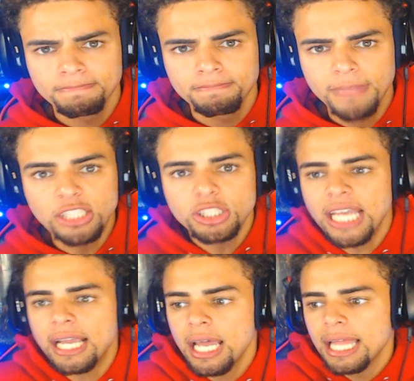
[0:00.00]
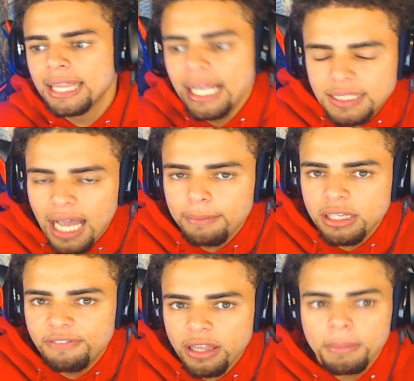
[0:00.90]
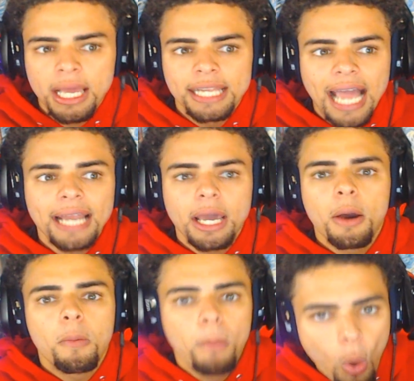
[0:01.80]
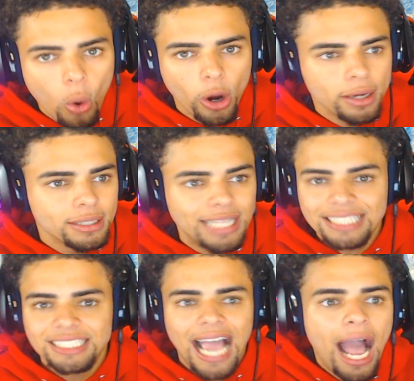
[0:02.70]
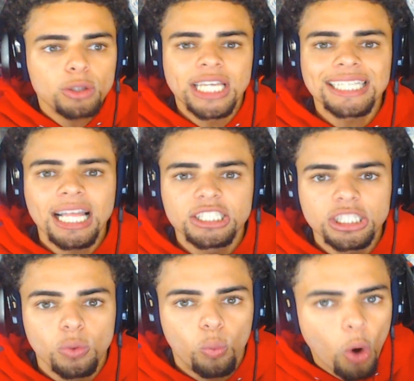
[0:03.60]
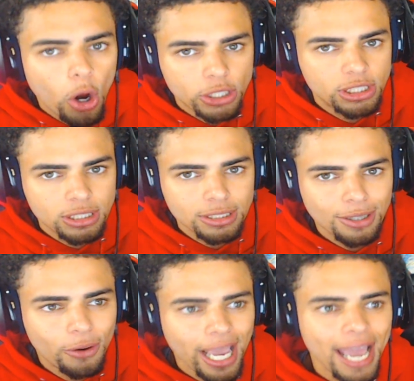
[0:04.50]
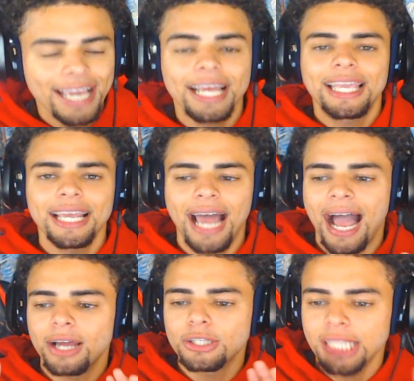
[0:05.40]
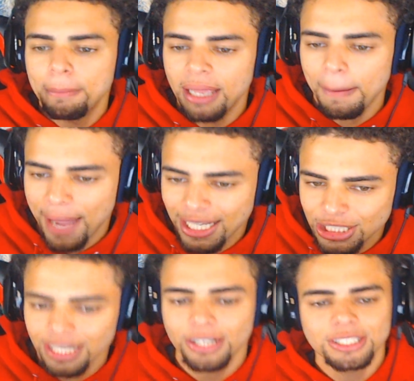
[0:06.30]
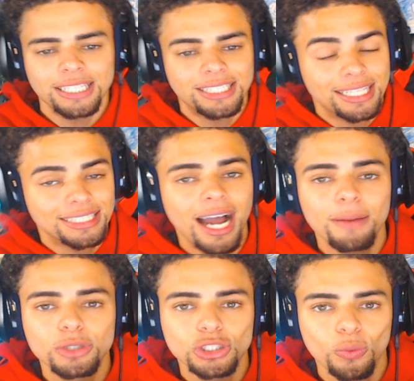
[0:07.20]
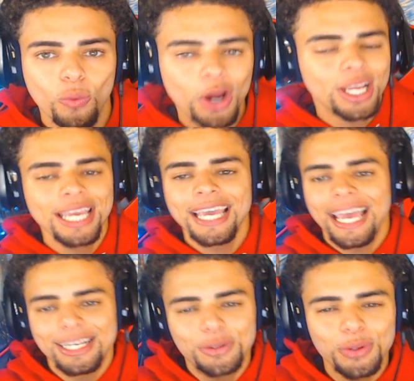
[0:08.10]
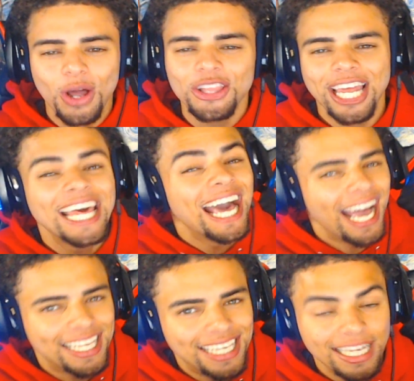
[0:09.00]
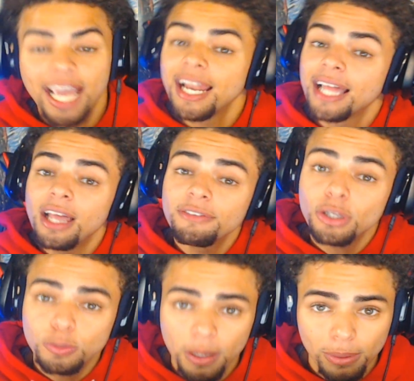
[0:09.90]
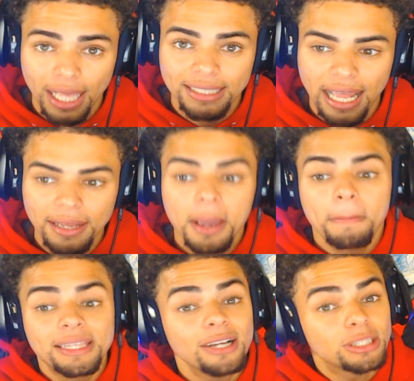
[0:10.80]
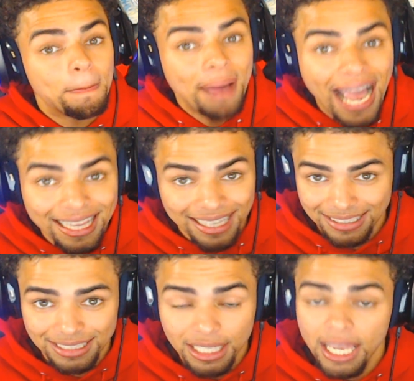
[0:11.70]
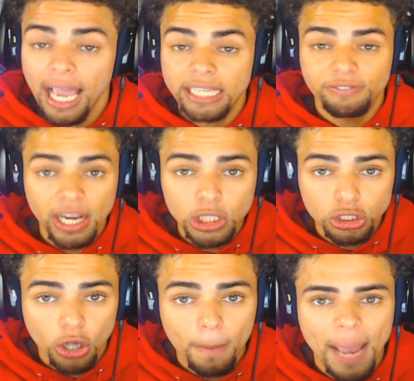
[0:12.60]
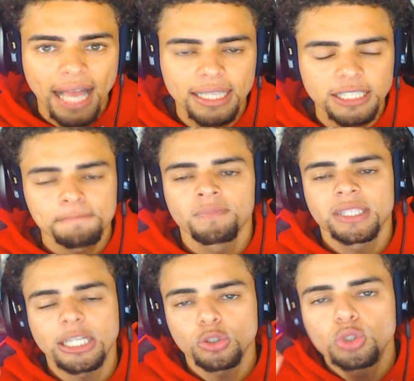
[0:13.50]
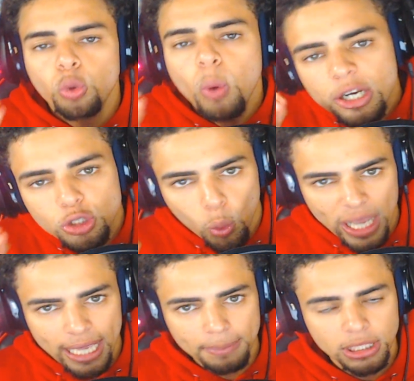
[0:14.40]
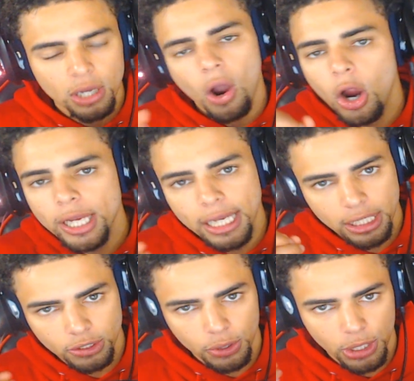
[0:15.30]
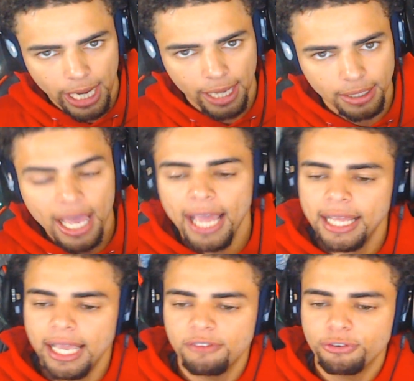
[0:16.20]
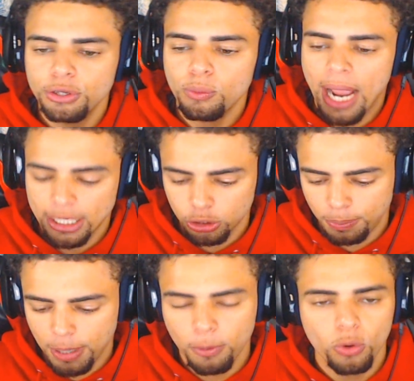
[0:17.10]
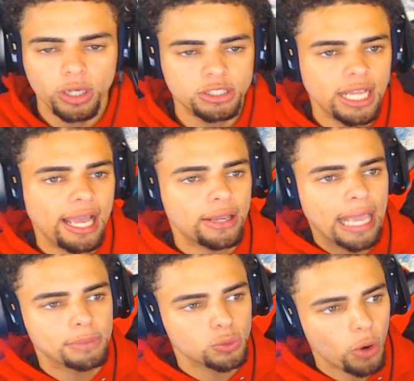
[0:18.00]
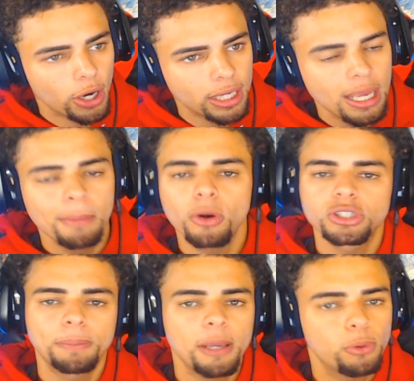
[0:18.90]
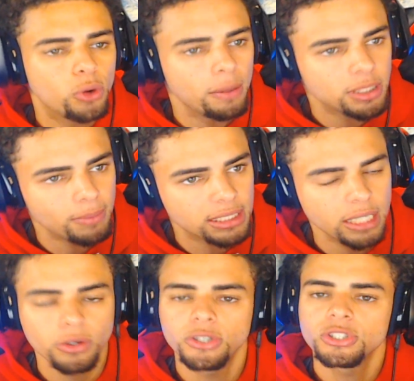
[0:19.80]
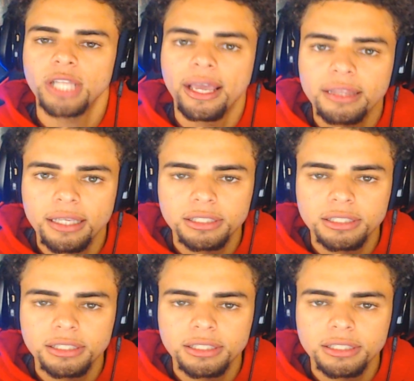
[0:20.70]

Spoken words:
They should take less time to develop, not more. That's how technology works, okay? And again, I understand being patient, I understand taking time with your work and doing all of that. I get it. And I love those people like that. But there's a balance, a very strong balance that you Twitter dweebs aren't getting through your head. And again, for you rational people who understand how games work, most of the people who come to my channel understand this.